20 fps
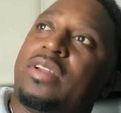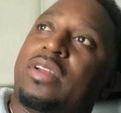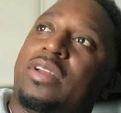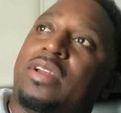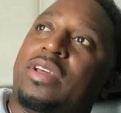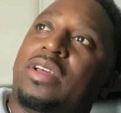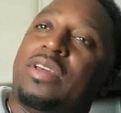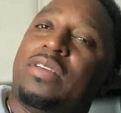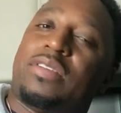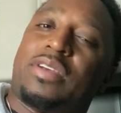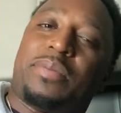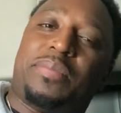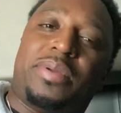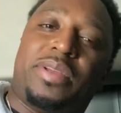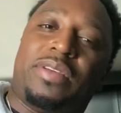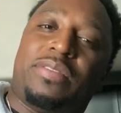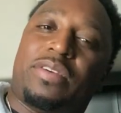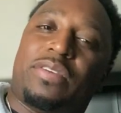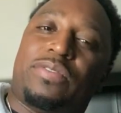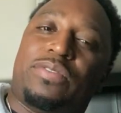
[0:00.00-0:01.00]
leaves, I
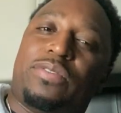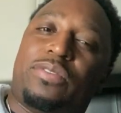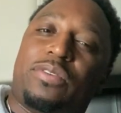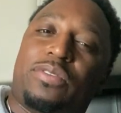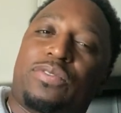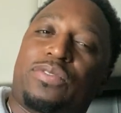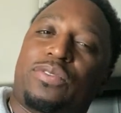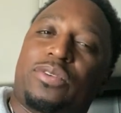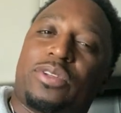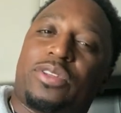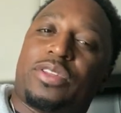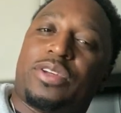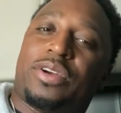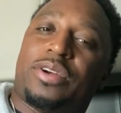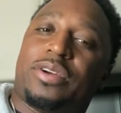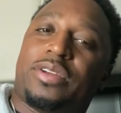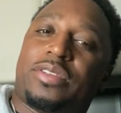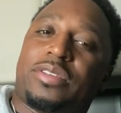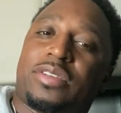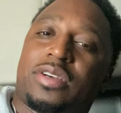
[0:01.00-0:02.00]
believe, at
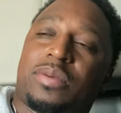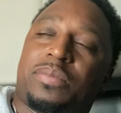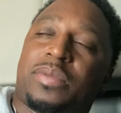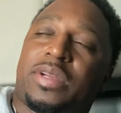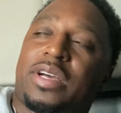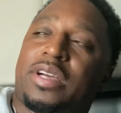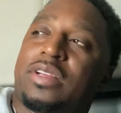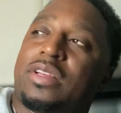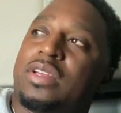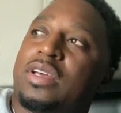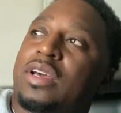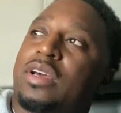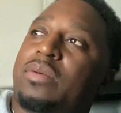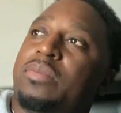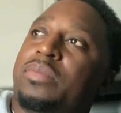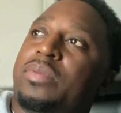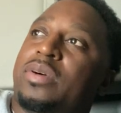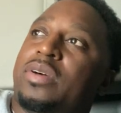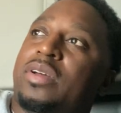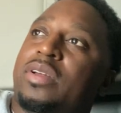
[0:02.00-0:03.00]
4:30, something like
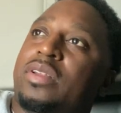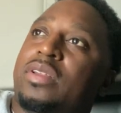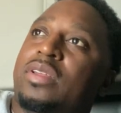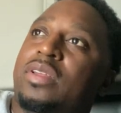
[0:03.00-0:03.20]
that. But